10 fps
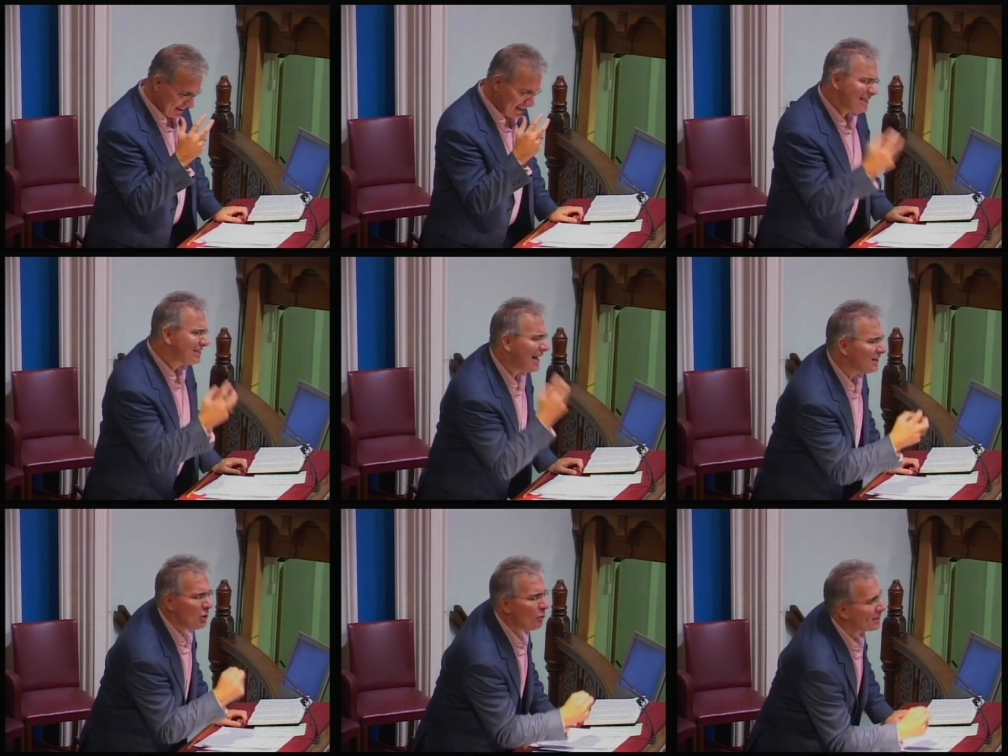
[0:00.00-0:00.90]
is that
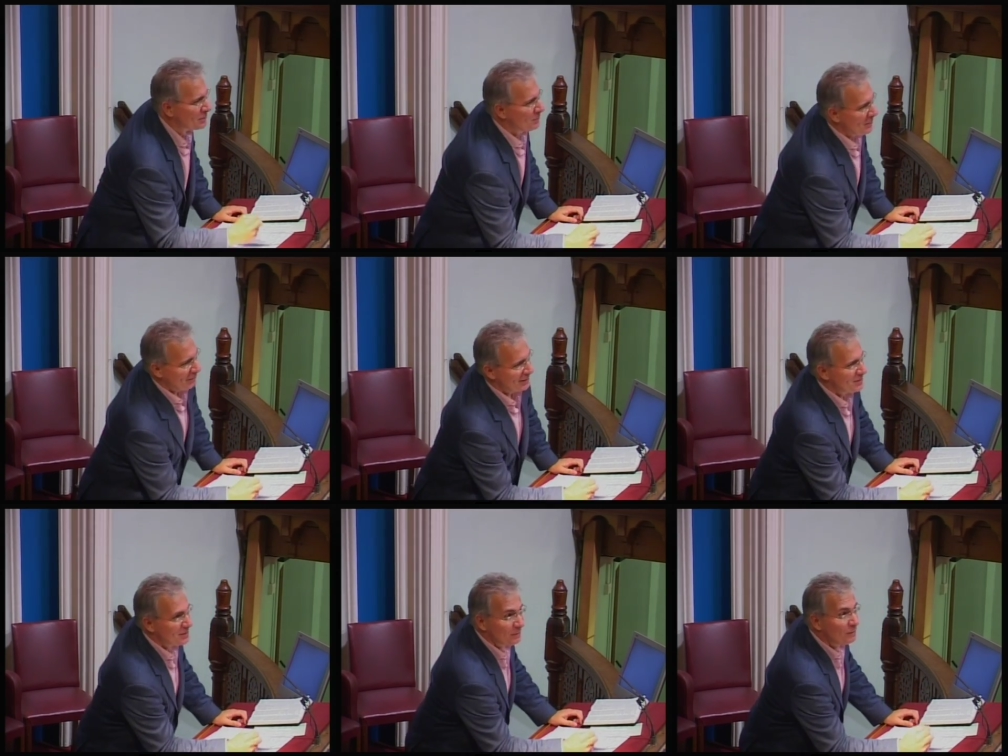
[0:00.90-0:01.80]
your
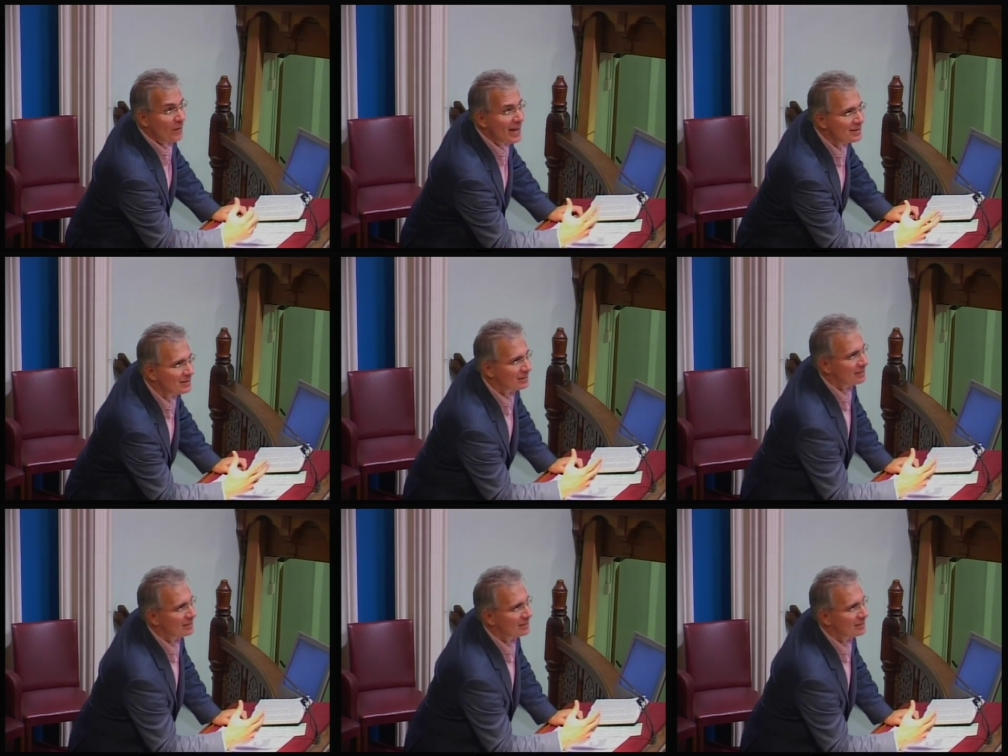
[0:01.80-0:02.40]
experience of faith?